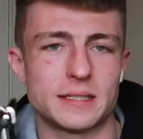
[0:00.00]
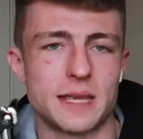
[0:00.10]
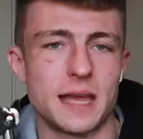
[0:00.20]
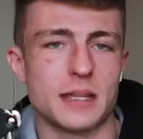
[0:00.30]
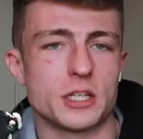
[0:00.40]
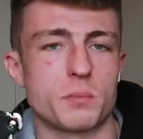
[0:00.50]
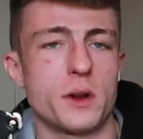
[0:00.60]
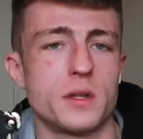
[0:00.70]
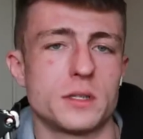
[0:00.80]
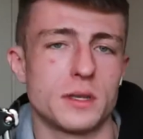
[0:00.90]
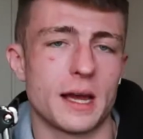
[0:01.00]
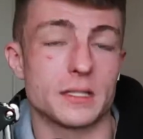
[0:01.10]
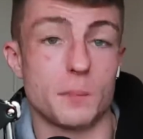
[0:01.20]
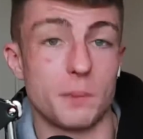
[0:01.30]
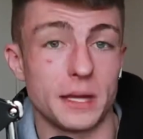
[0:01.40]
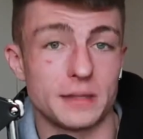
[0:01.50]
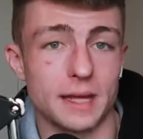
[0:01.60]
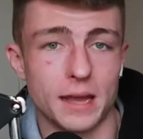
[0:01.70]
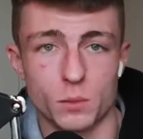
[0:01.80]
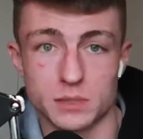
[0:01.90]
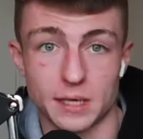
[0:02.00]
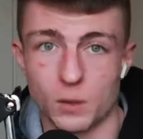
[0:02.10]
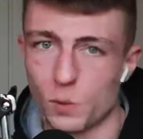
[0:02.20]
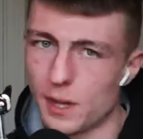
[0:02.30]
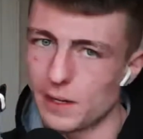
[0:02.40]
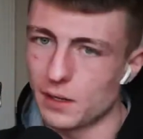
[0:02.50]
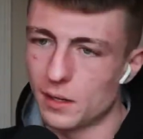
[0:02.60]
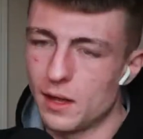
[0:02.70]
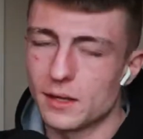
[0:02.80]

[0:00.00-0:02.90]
say this person has a big day, we'll say a wedding.